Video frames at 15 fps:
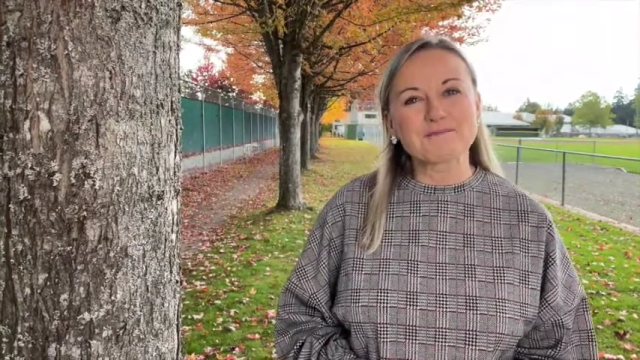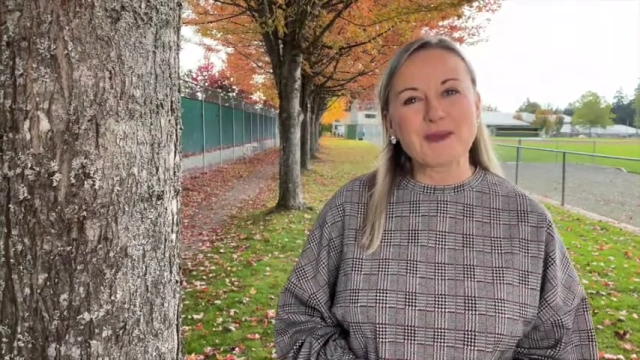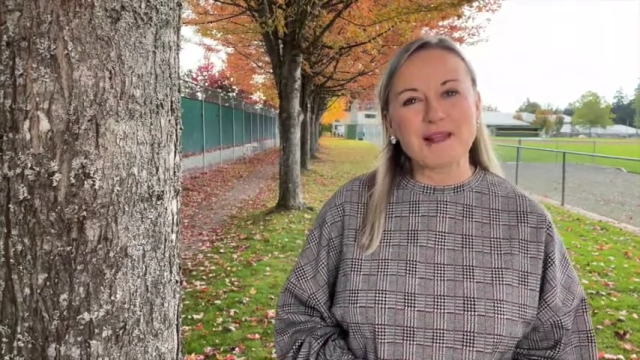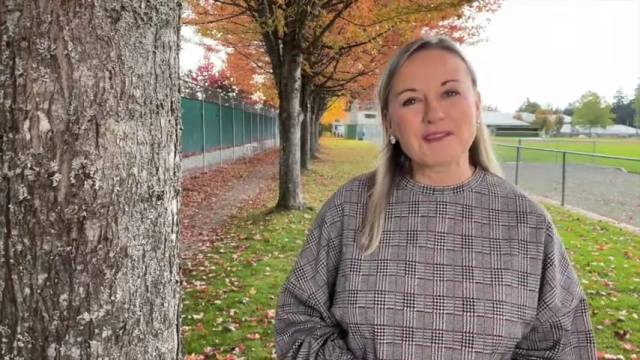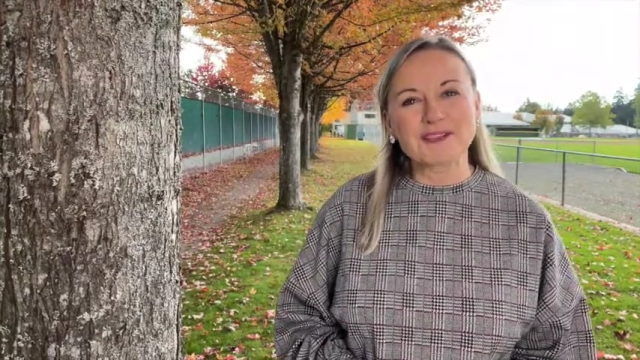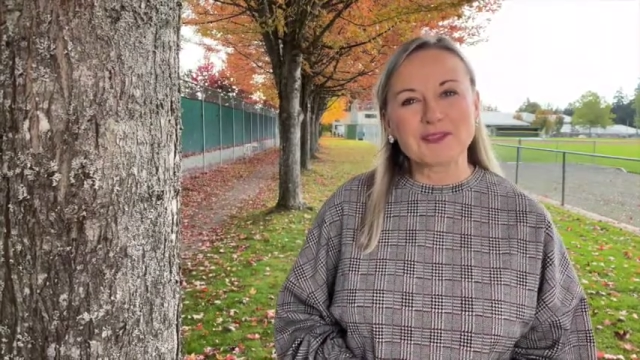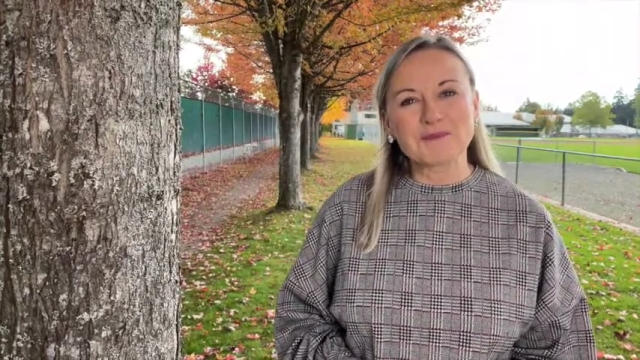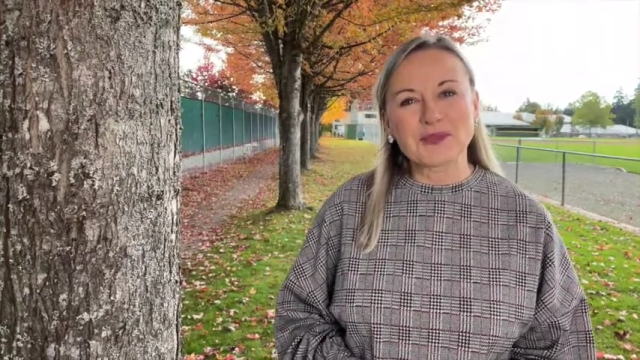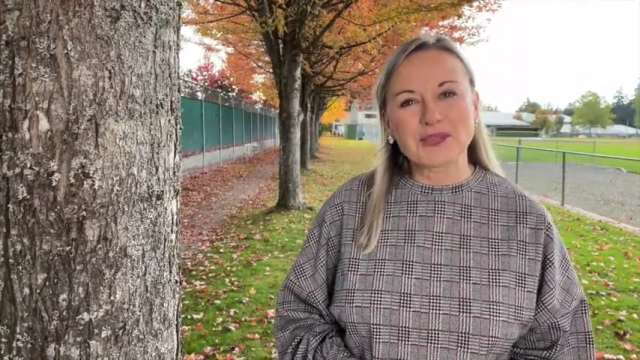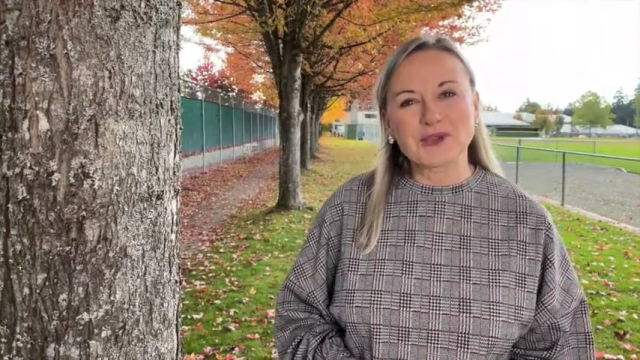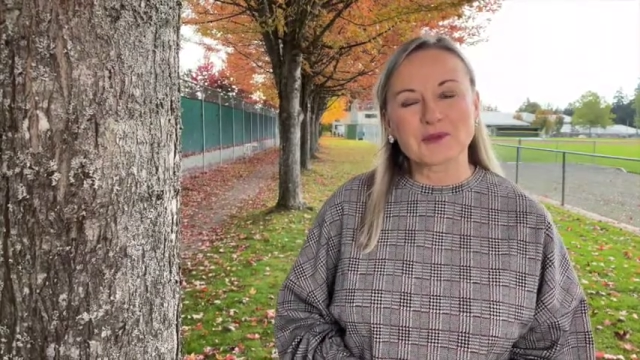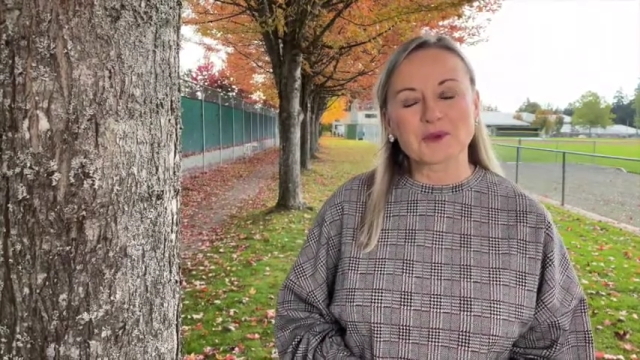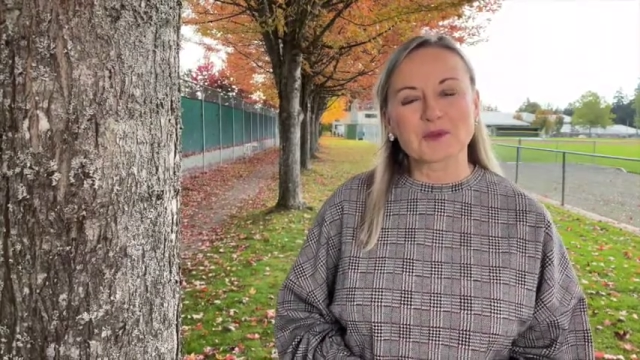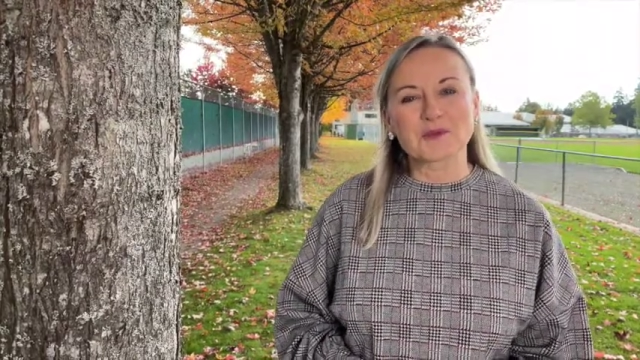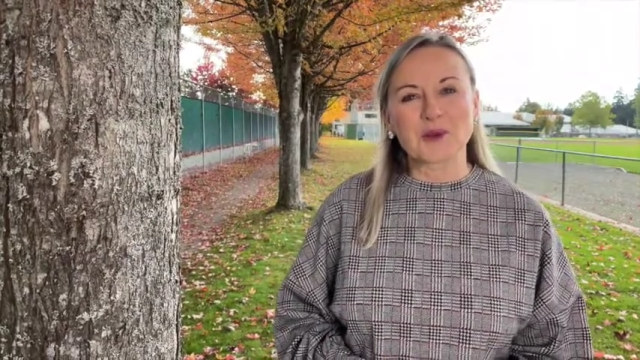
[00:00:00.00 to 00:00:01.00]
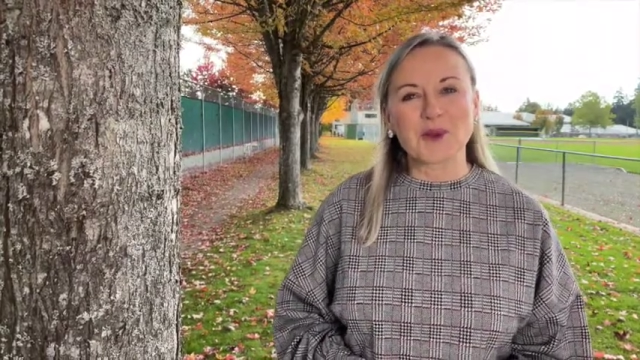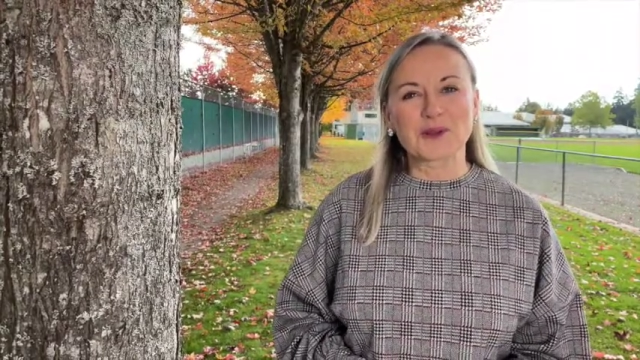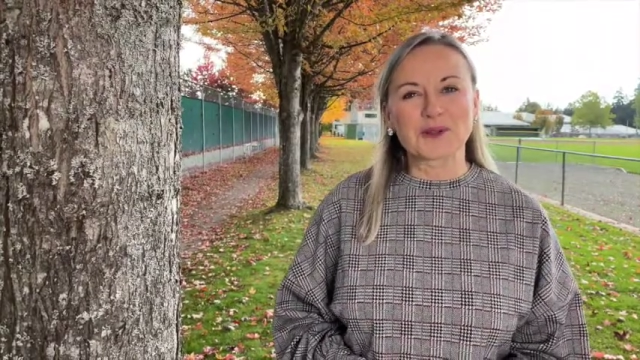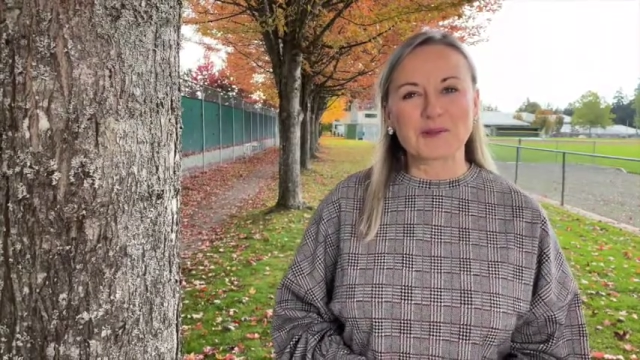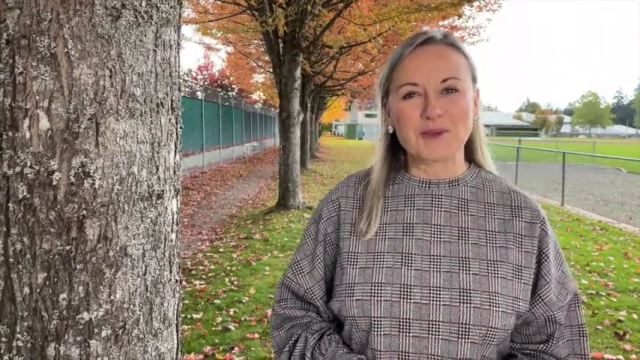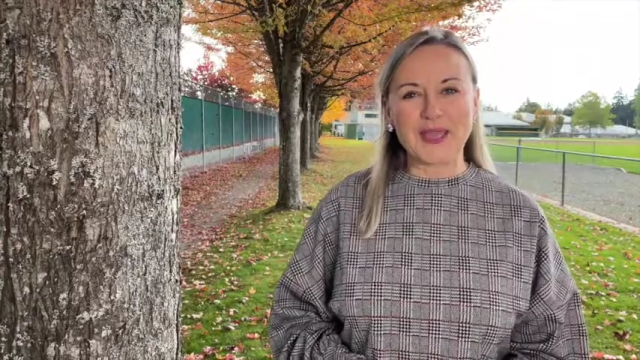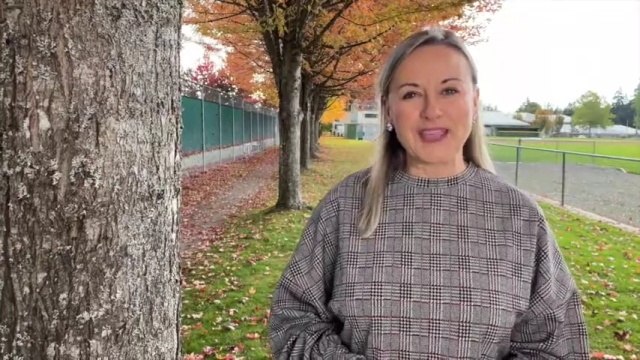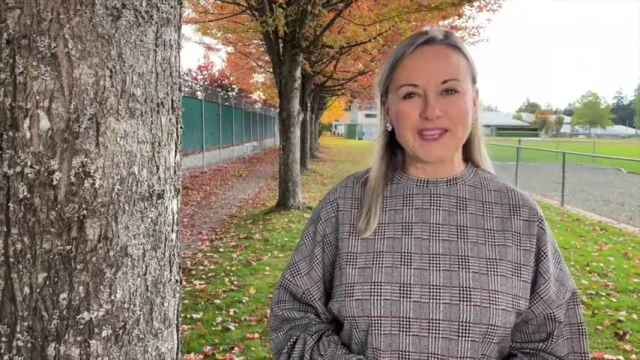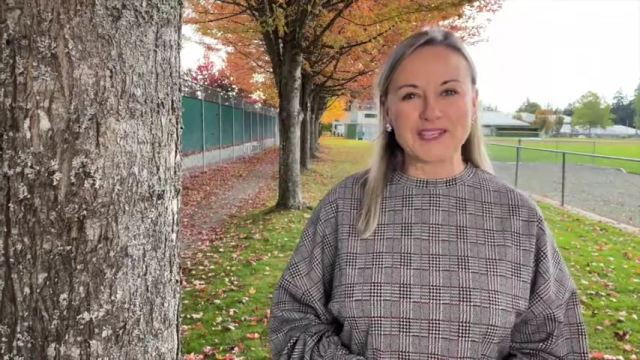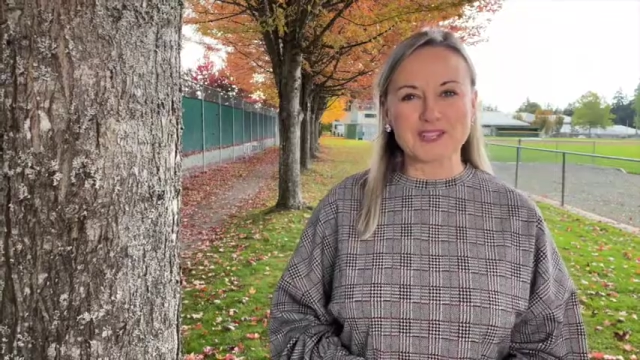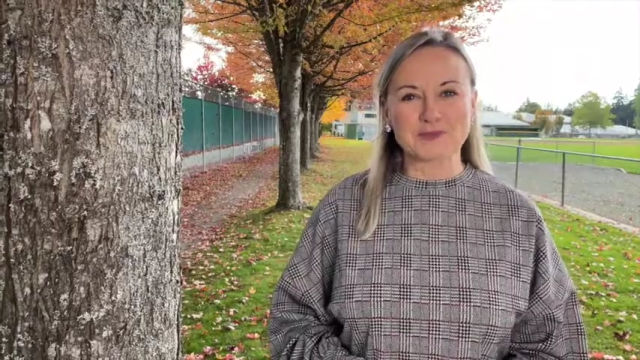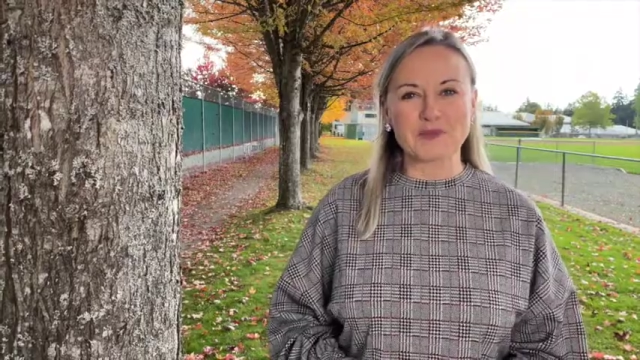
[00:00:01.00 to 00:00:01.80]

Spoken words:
Melanie Peake with Royal LePage,